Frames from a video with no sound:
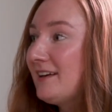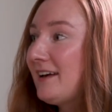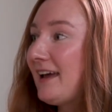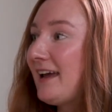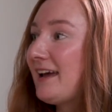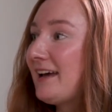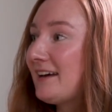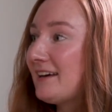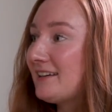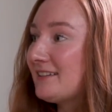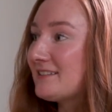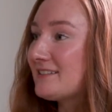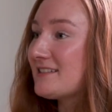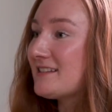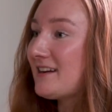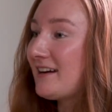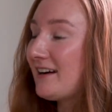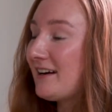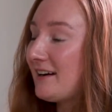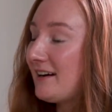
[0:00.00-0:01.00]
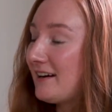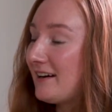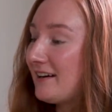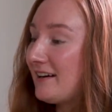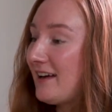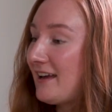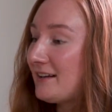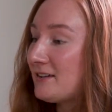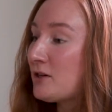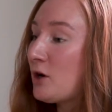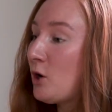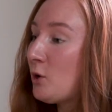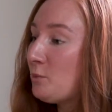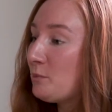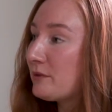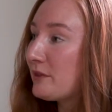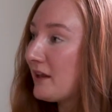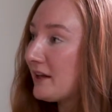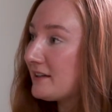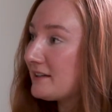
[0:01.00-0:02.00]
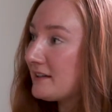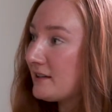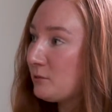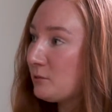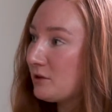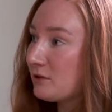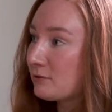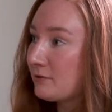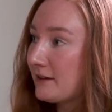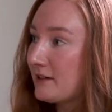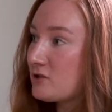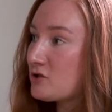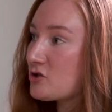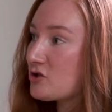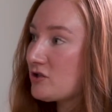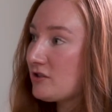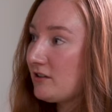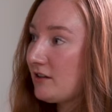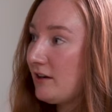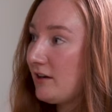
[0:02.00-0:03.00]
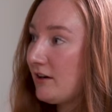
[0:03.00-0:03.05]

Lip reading: and hope that it will reach,